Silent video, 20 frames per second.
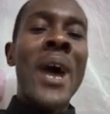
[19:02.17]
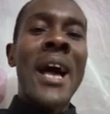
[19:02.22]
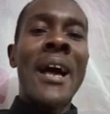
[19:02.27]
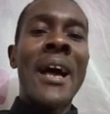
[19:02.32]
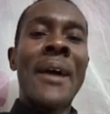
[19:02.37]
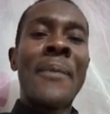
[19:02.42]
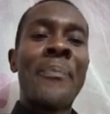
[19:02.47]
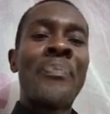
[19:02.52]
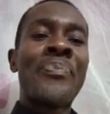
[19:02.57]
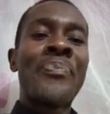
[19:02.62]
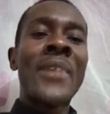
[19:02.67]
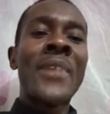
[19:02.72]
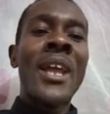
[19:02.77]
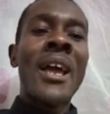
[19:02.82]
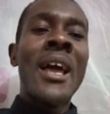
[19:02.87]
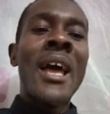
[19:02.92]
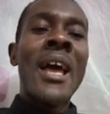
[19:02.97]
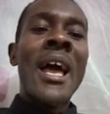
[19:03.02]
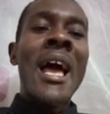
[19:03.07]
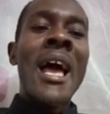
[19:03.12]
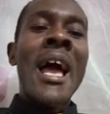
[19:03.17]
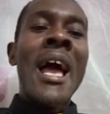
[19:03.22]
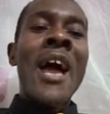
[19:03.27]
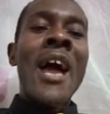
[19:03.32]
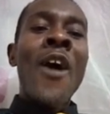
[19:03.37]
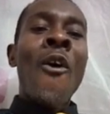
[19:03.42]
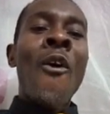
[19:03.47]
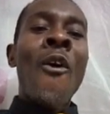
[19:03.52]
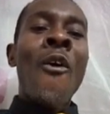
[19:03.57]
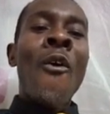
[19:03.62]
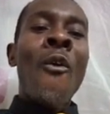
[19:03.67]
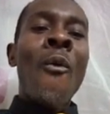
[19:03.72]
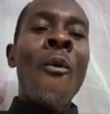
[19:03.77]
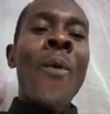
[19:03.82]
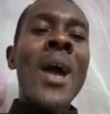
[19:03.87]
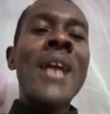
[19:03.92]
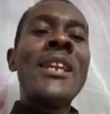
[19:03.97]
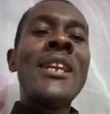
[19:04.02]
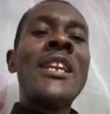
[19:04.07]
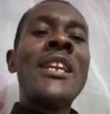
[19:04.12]
it will
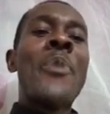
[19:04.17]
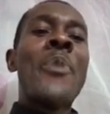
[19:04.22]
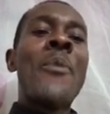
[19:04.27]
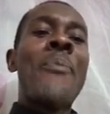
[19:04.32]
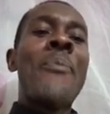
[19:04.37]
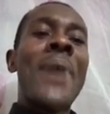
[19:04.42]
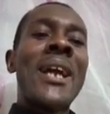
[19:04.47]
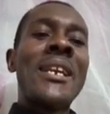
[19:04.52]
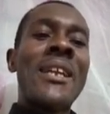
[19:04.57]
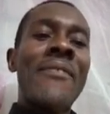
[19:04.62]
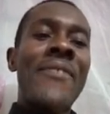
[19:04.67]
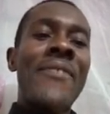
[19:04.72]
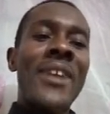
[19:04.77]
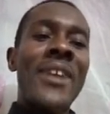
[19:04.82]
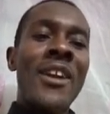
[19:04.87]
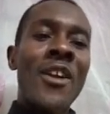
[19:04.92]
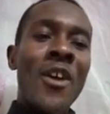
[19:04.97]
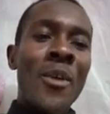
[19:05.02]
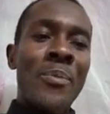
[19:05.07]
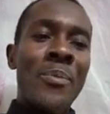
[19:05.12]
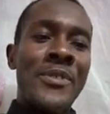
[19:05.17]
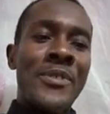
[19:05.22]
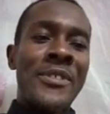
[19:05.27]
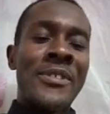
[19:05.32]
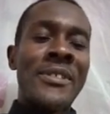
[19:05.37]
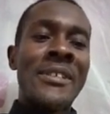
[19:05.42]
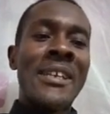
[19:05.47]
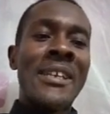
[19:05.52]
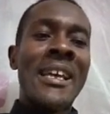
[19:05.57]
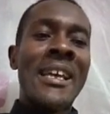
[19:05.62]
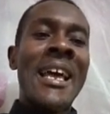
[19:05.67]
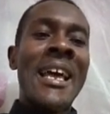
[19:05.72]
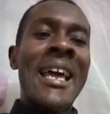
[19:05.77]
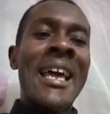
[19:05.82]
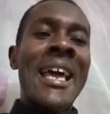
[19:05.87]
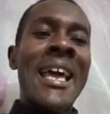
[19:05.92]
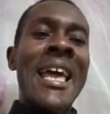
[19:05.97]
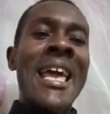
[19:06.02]
develop into what is known as an imago.